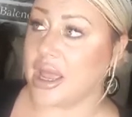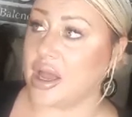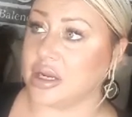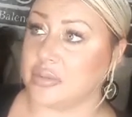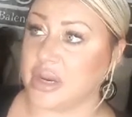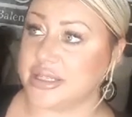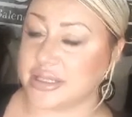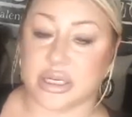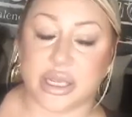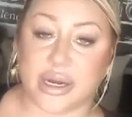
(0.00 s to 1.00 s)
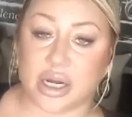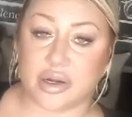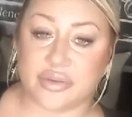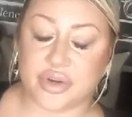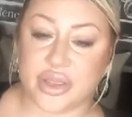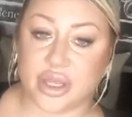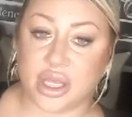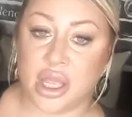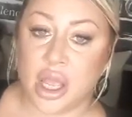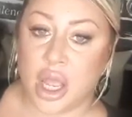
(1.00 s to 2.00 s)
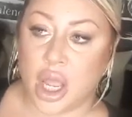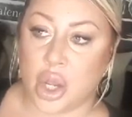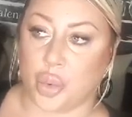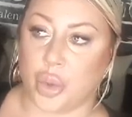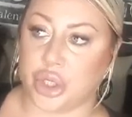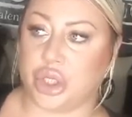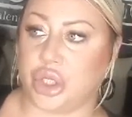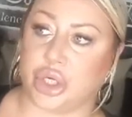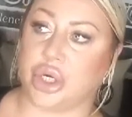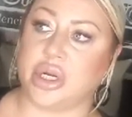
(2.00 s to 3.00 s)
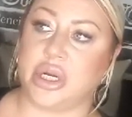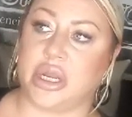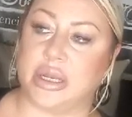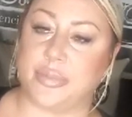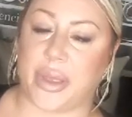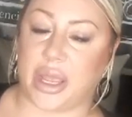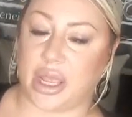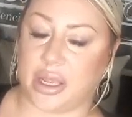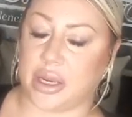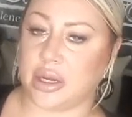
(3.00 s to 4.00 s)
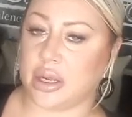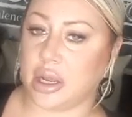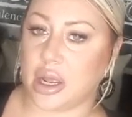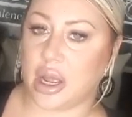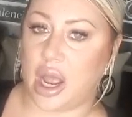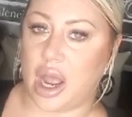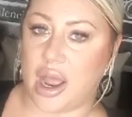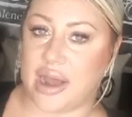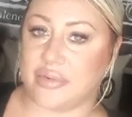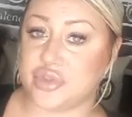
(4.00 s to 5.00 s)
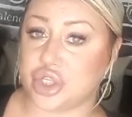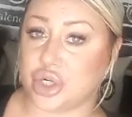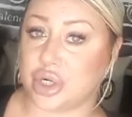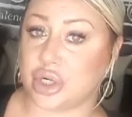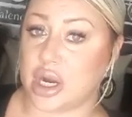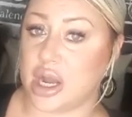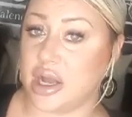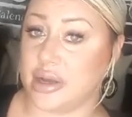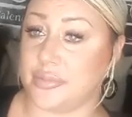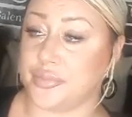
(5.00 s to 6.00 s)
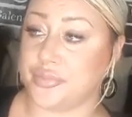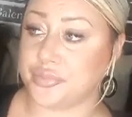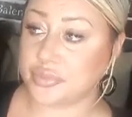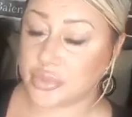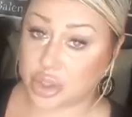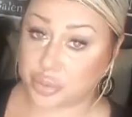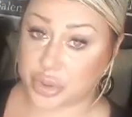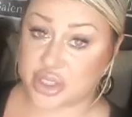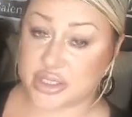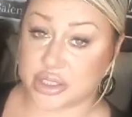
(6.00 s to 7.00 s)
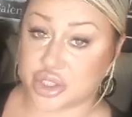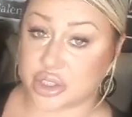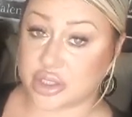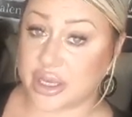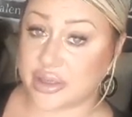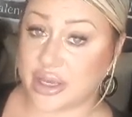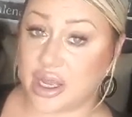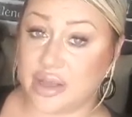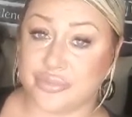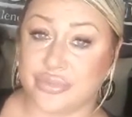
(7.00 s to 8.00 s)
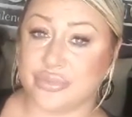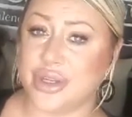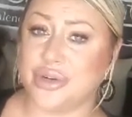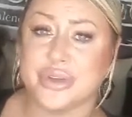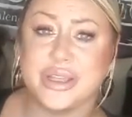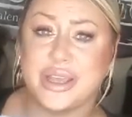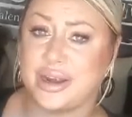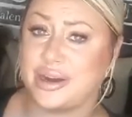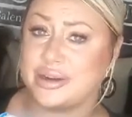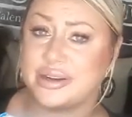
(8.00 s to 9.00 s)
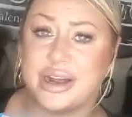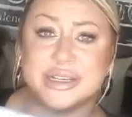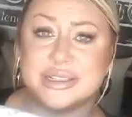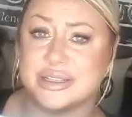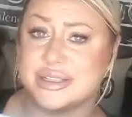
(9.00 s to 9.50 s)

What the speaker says: and my skincare and everything, when you're in pain after the procedure like that, you don't really care. I